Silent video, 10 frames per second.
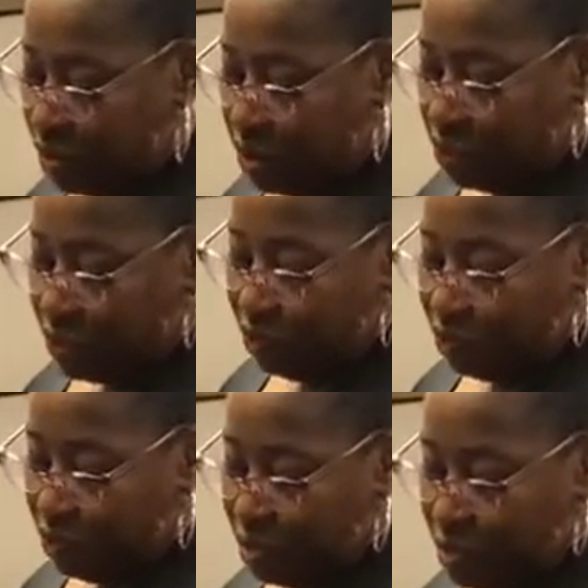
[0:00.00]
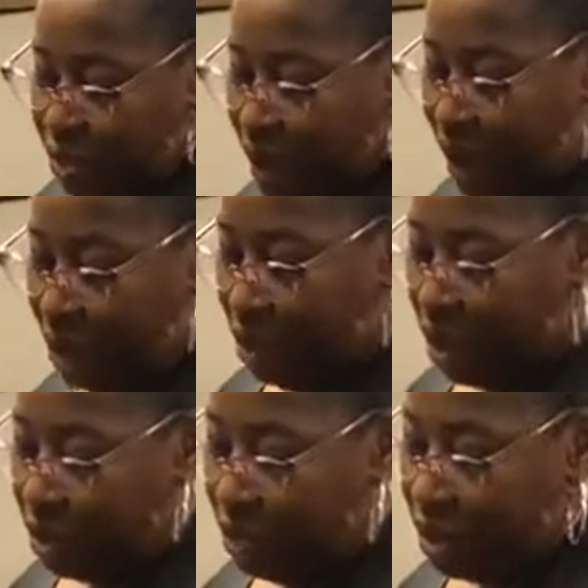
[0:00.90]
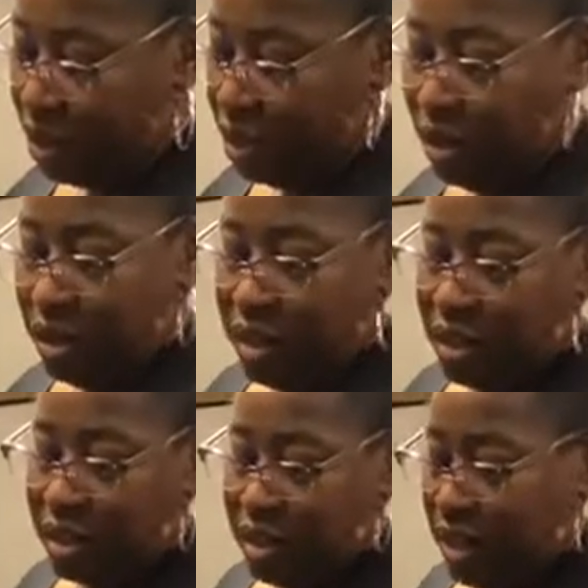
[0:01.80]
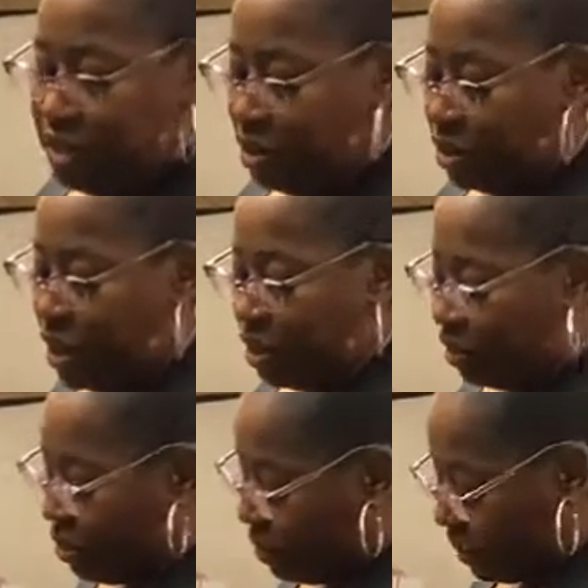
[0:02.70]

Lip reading: the one when you put hot water in it, it changes color.